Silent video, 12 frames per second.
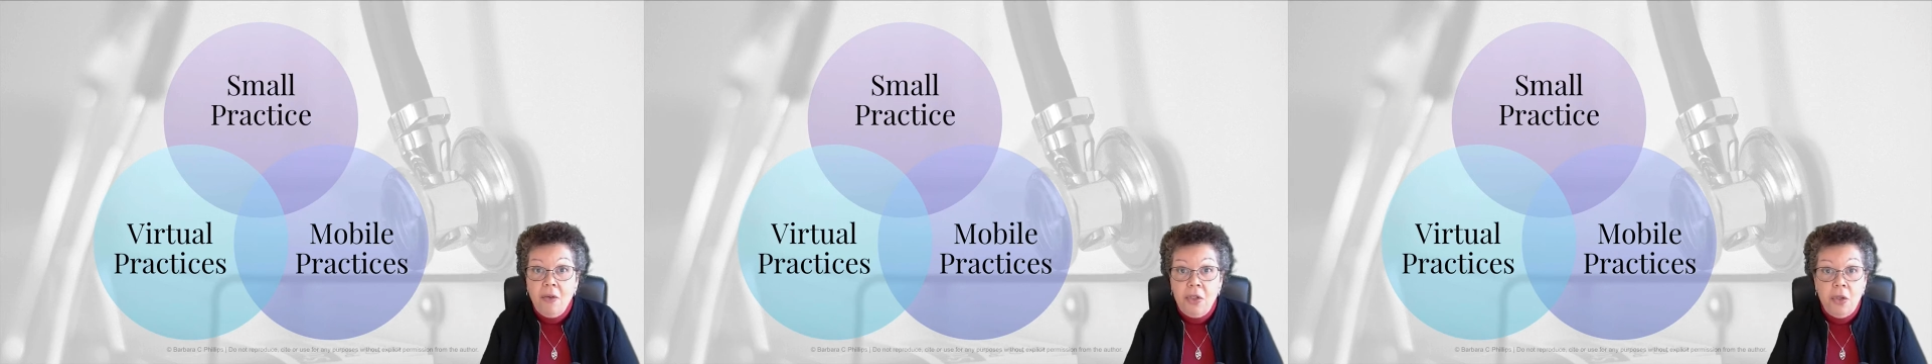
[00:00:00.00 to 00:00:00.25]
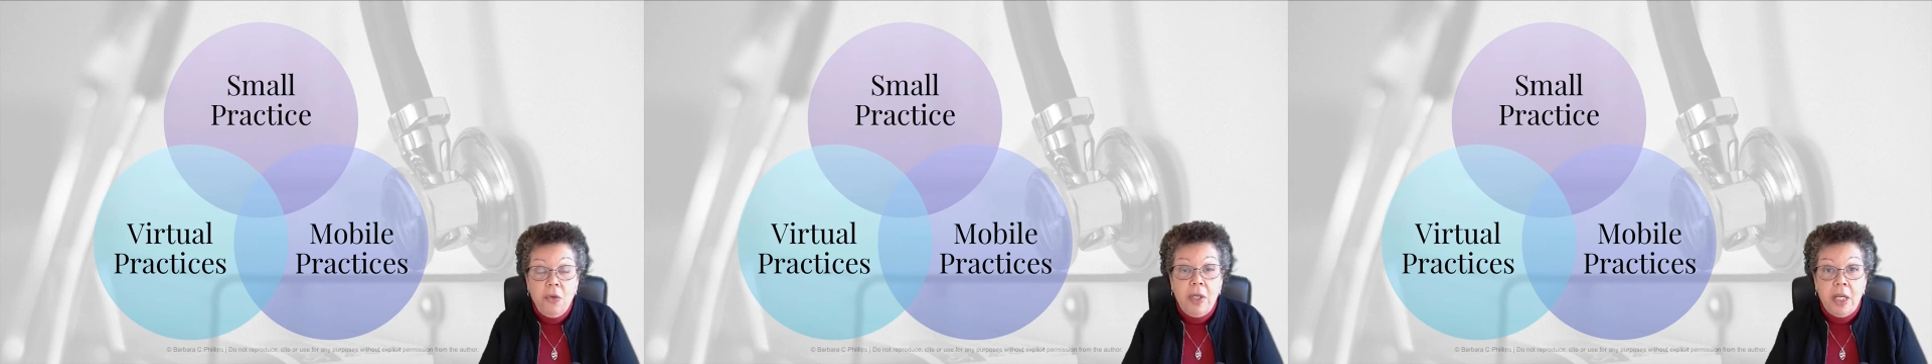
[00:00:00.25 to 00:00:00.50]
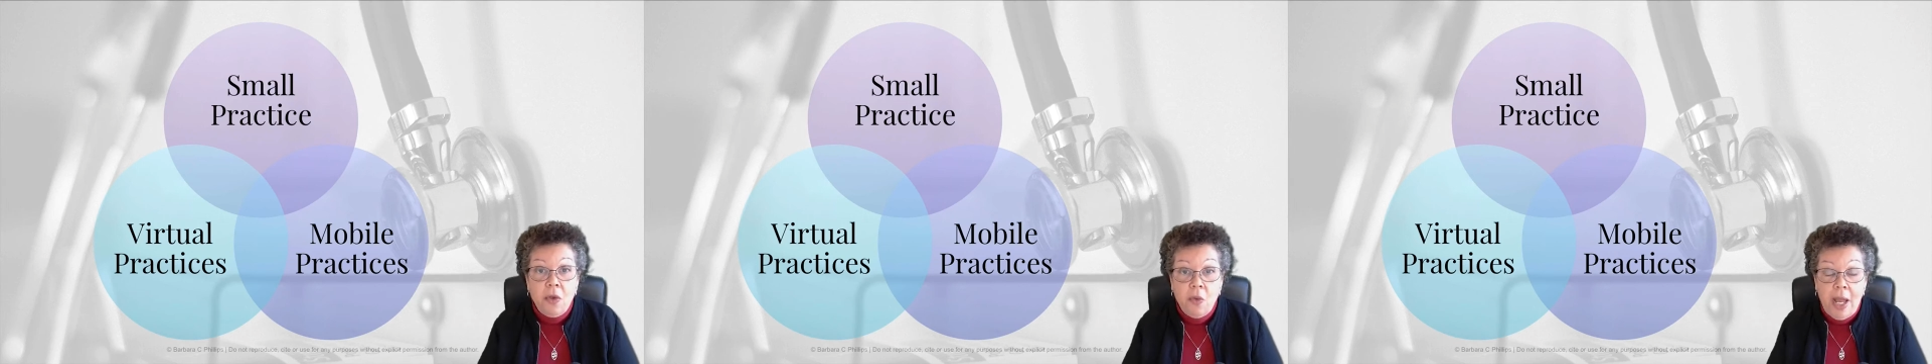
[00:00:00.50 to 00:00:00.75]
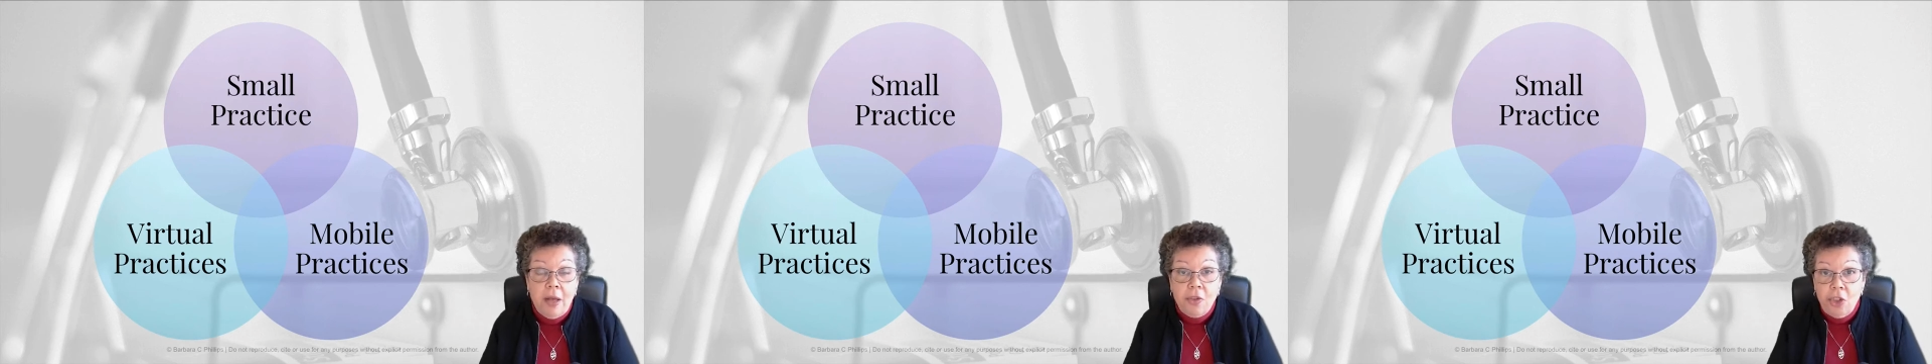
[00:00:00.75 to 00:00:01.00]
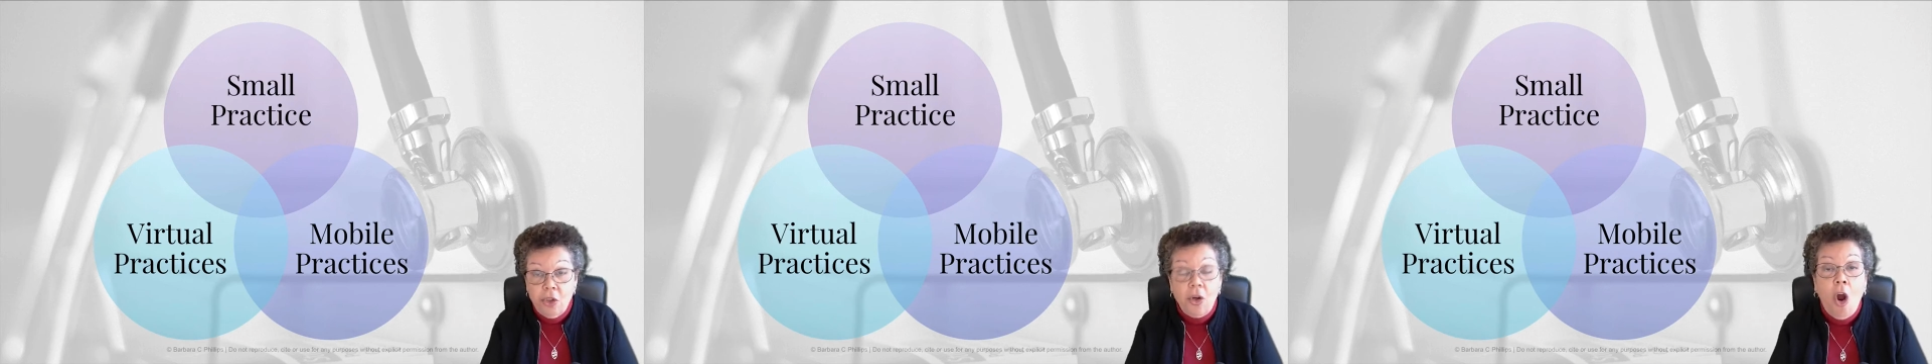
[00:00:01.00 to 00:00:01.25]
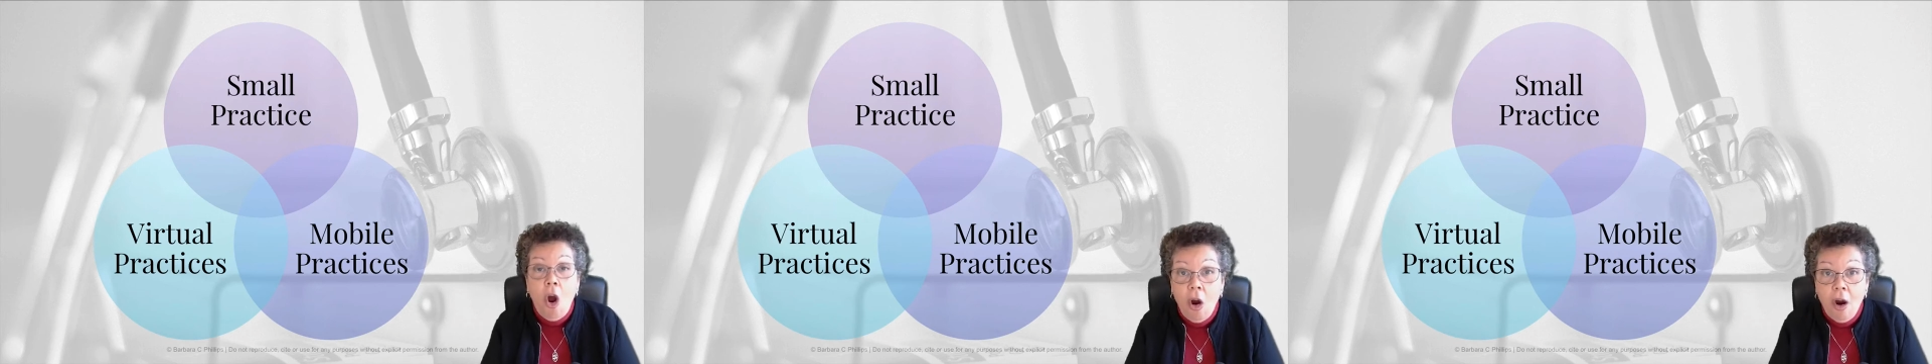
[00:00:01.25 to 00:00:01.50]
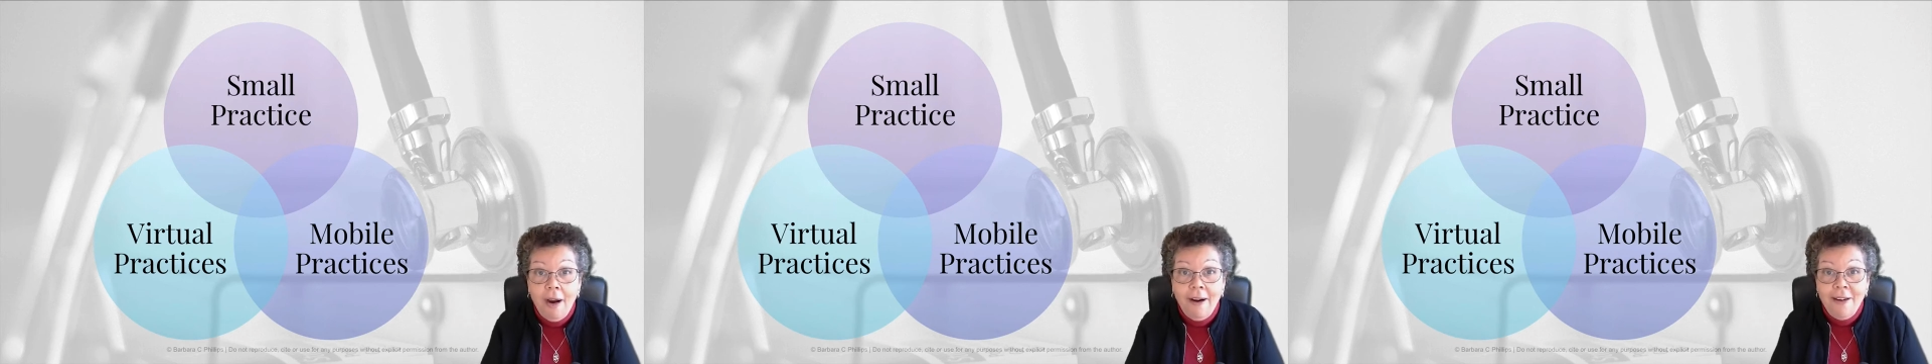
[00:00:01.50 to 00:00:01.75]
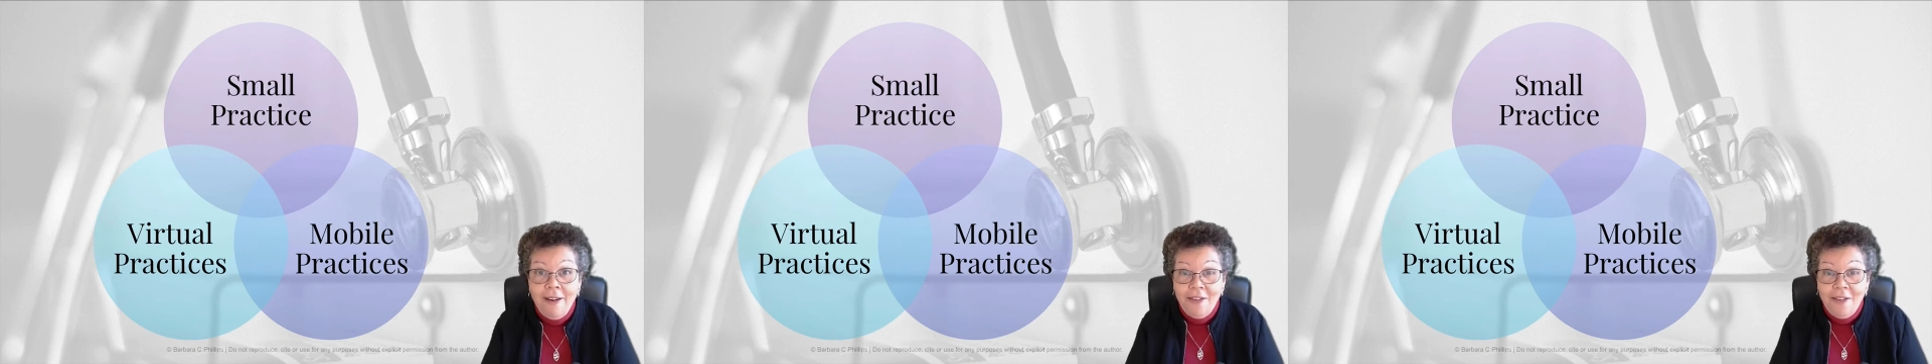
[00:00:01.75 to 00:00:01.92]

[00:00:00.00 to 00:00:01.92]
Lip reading: you get around, your car,